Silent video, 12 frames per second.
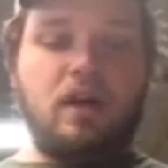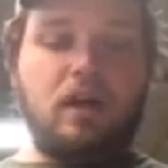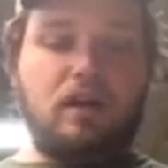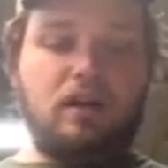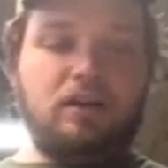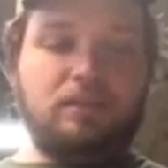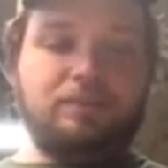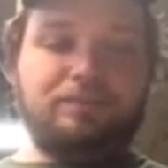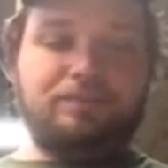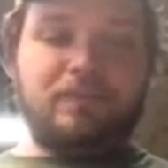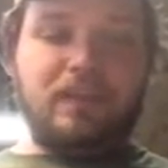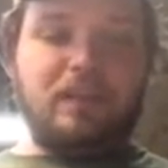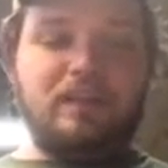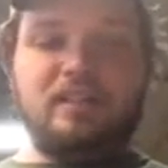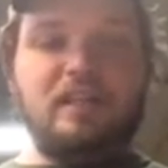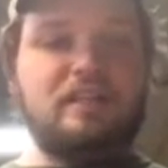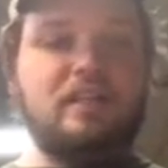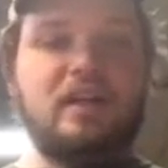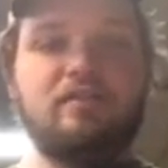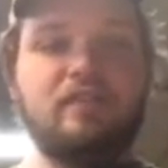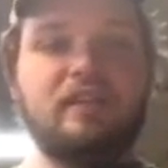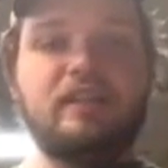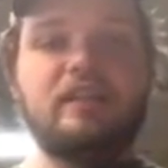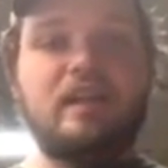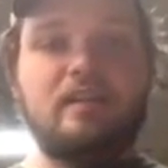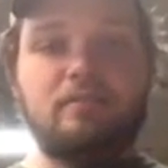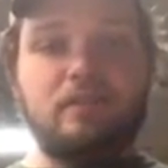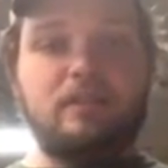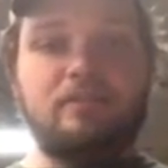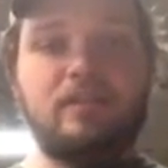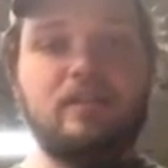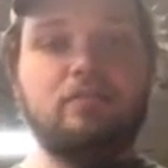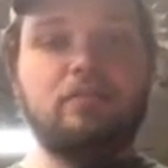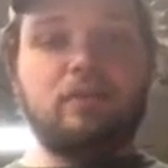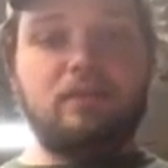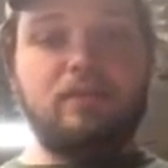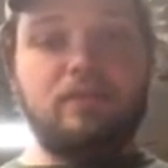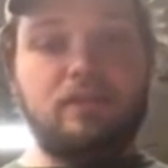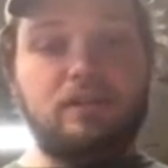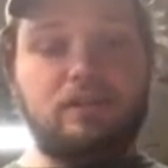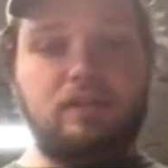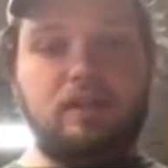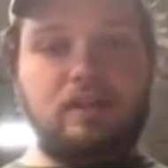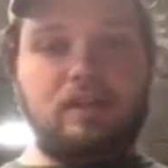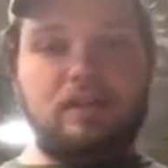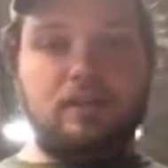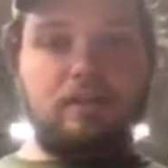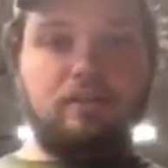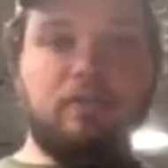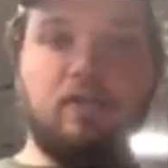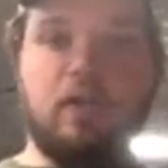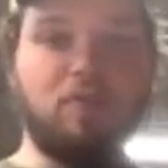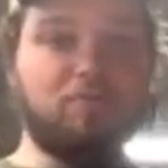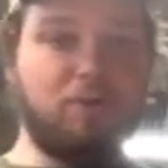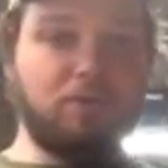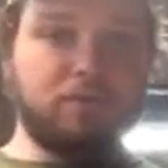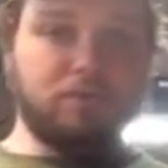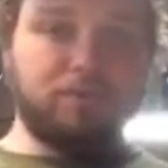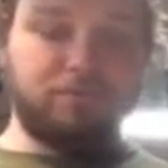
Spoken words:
and it's not really economically feasible if you're just a homeowner.